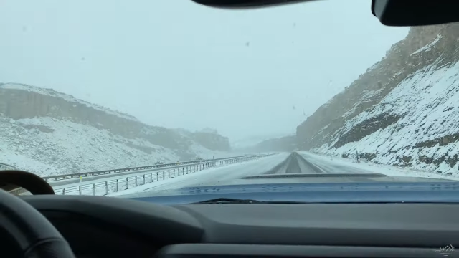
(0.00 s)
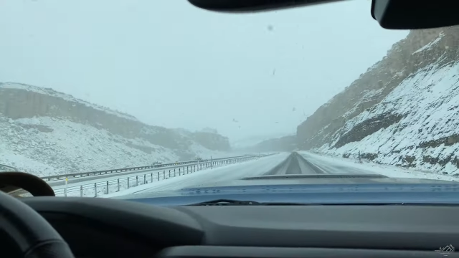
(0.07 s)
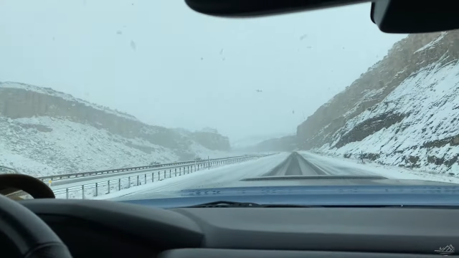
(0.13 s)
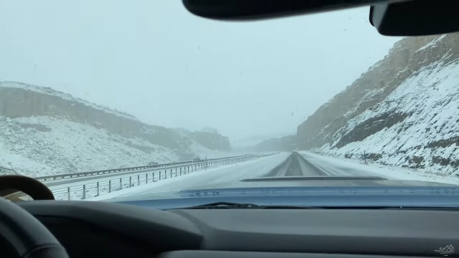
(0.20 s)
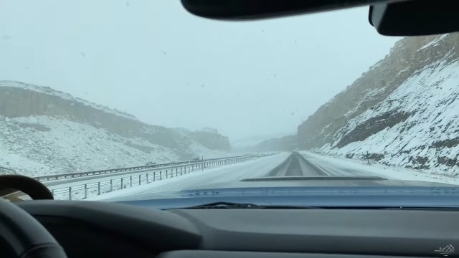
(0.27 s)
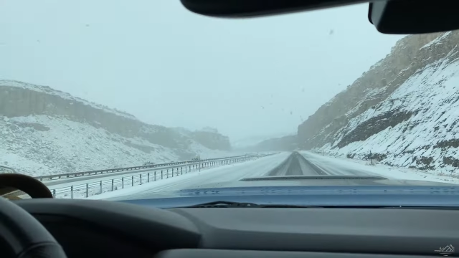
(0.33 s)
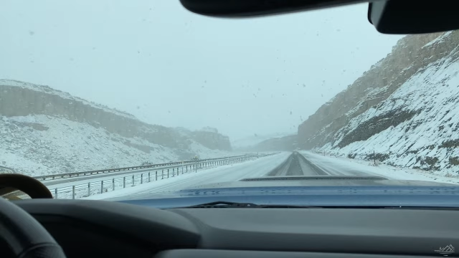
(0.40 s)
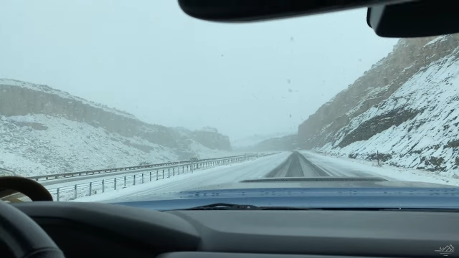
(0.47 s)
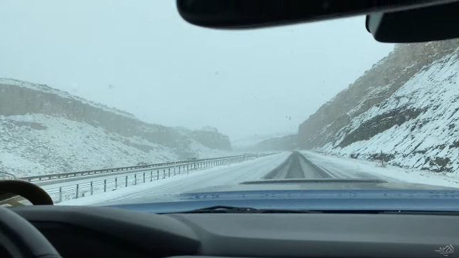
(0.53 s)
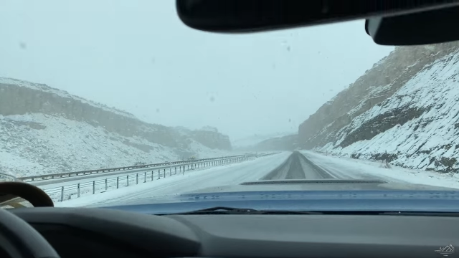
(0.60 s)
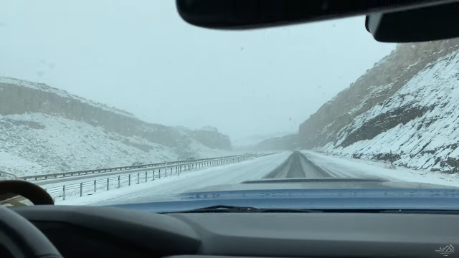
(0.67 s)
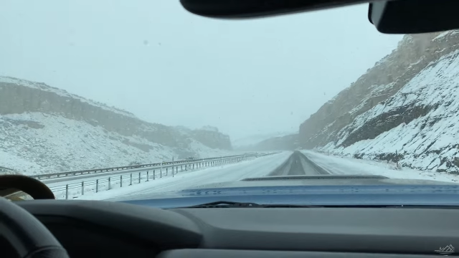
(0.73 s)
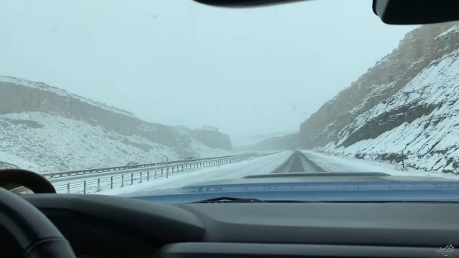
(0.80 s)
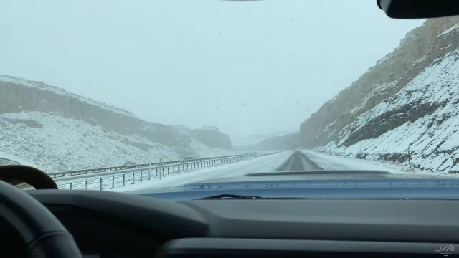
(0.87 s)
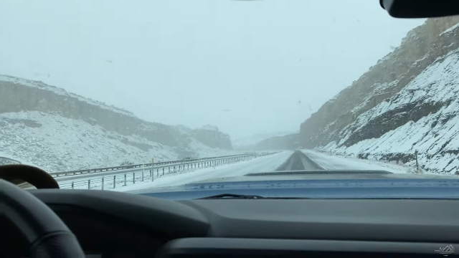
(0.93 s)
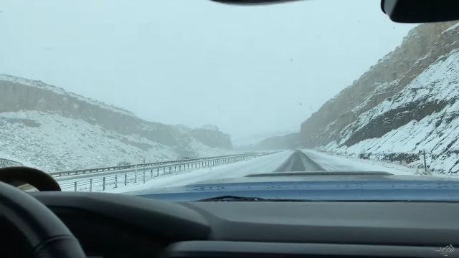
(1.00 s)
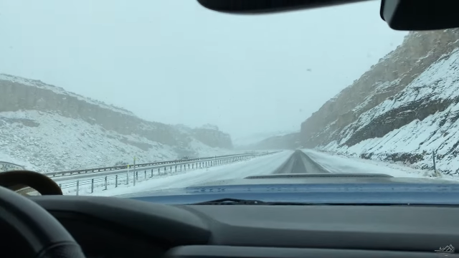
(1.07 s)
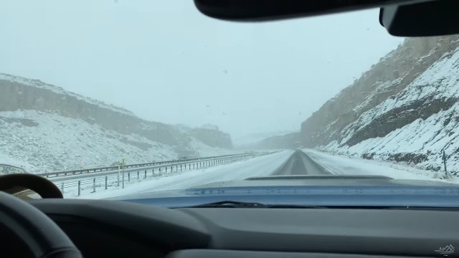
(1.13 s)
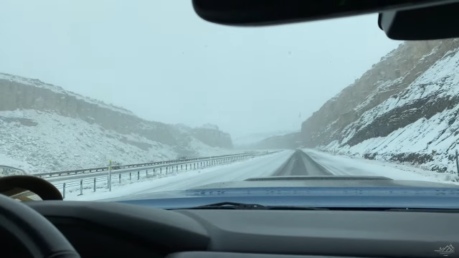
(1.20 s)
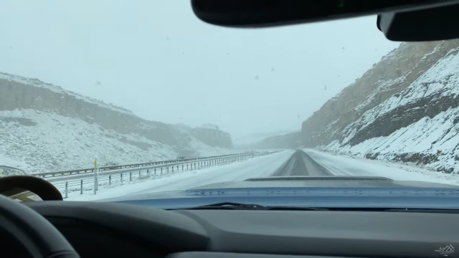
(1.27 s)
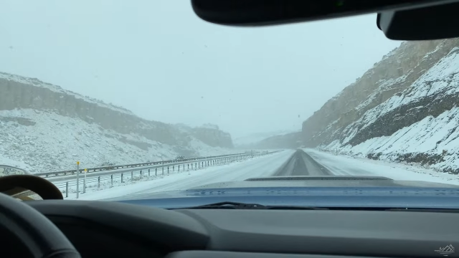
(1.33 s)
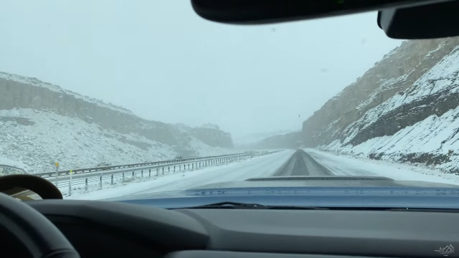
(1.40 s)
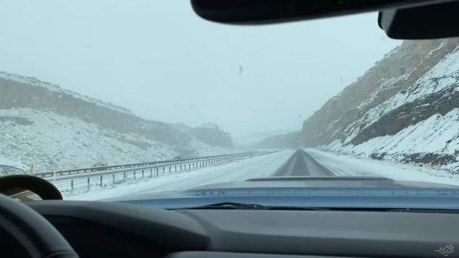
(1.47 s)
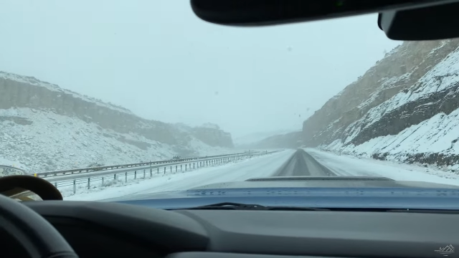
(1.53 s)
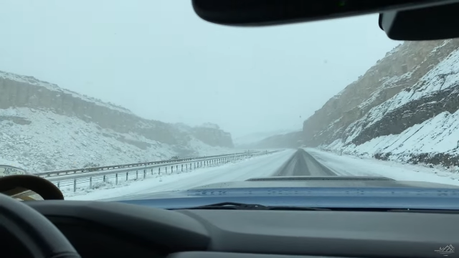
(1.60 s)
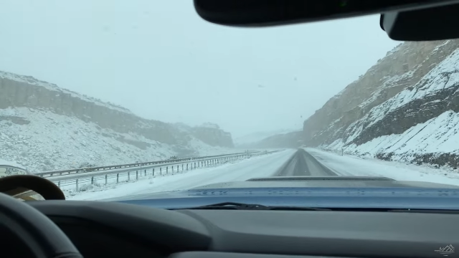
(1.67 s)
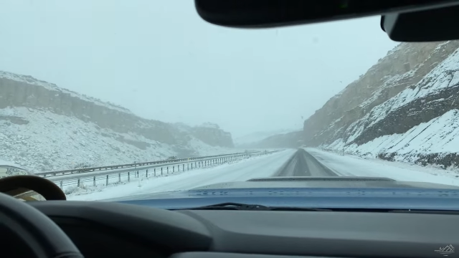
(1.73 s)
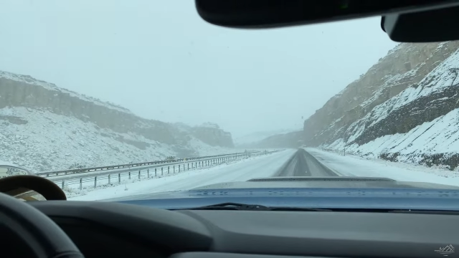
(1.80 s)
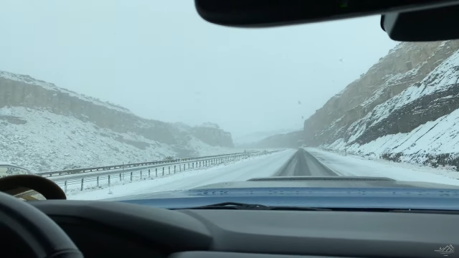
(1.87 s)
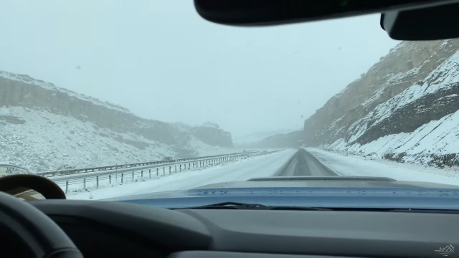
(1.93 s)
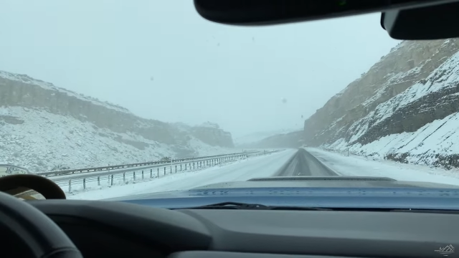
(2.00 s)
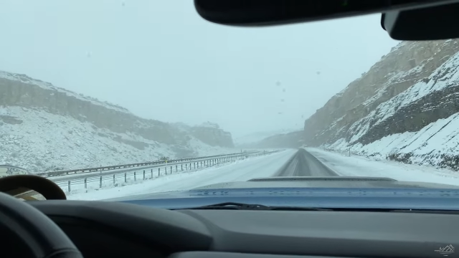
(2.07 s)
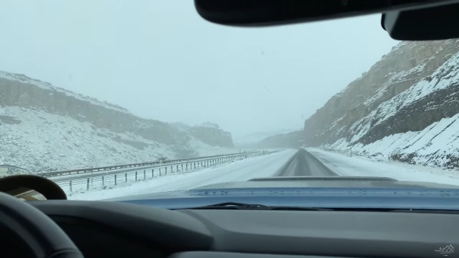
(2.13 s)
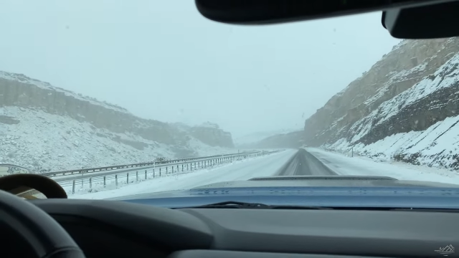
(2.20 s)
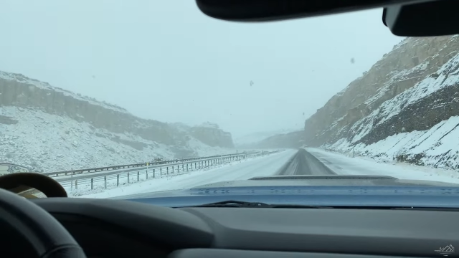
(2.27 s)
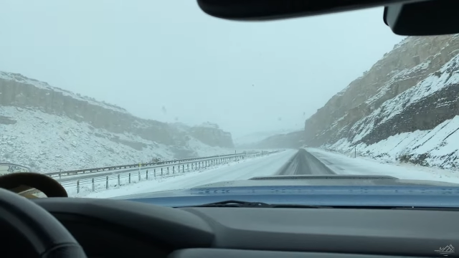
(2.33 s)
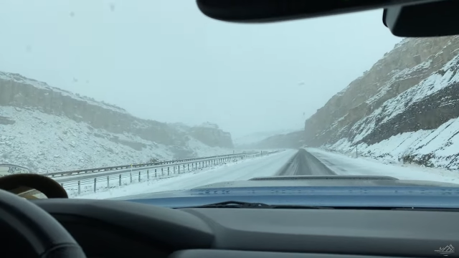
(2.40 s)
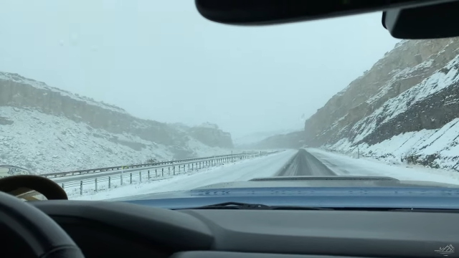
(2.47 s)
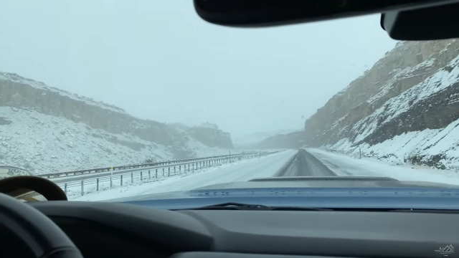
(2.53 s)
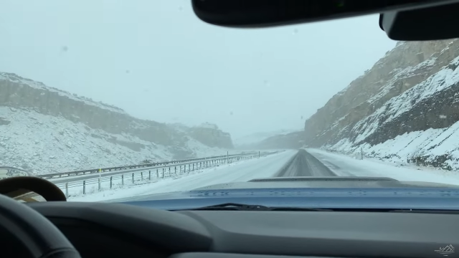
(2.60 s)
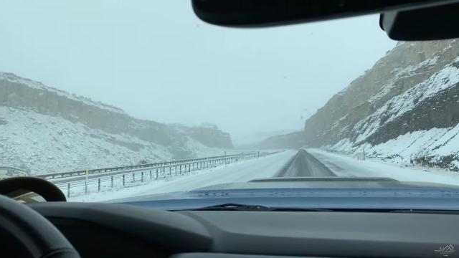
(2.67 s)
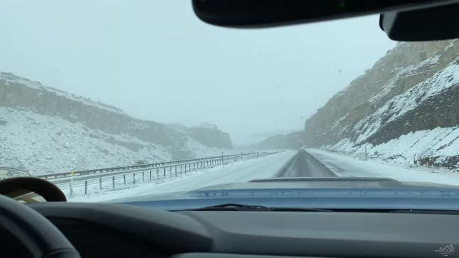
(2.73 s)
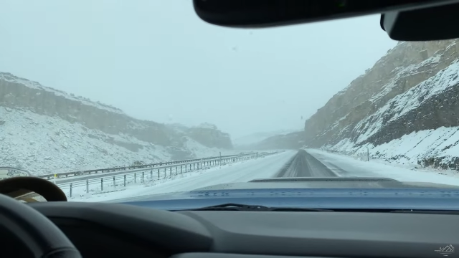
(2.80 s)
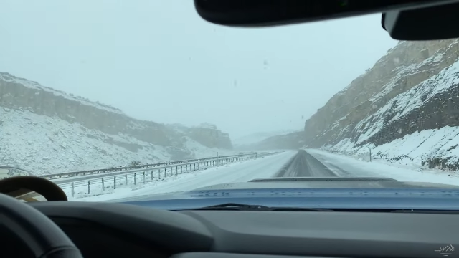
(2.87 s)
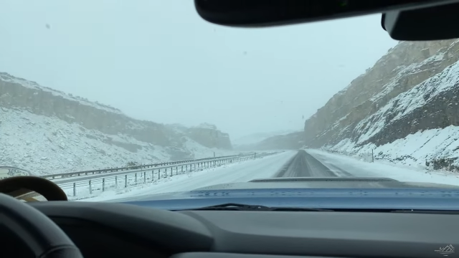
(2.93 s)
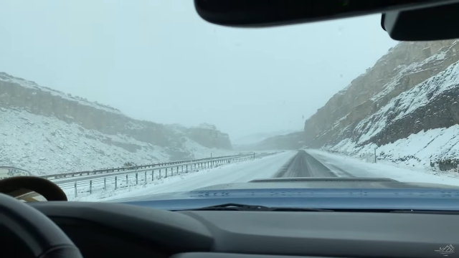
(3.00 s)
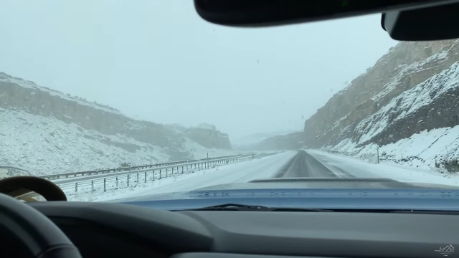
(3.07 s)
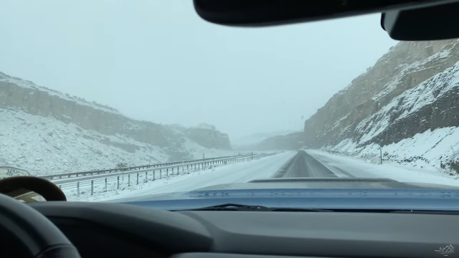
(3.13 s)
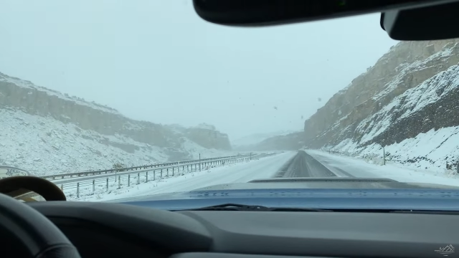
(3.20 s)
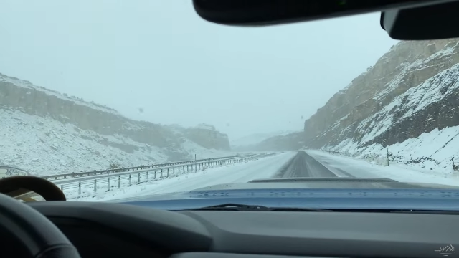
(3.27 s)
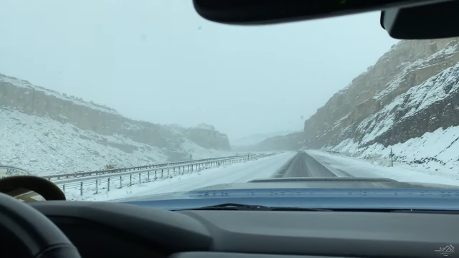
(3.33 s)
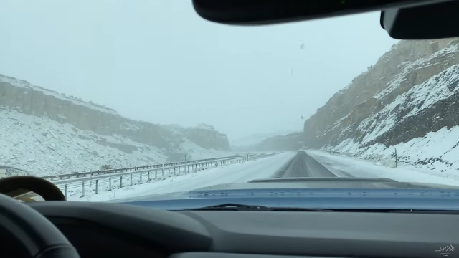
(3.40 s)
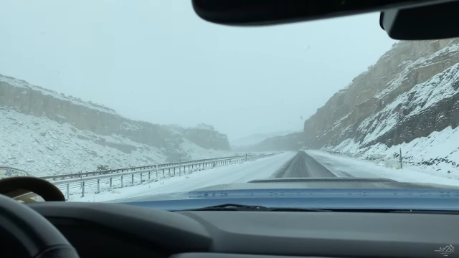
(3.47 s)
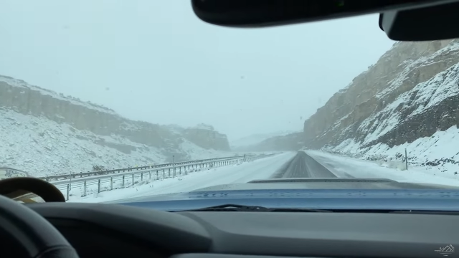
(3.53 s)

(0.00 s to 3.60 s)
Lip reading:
Nobody's mouth can be seen.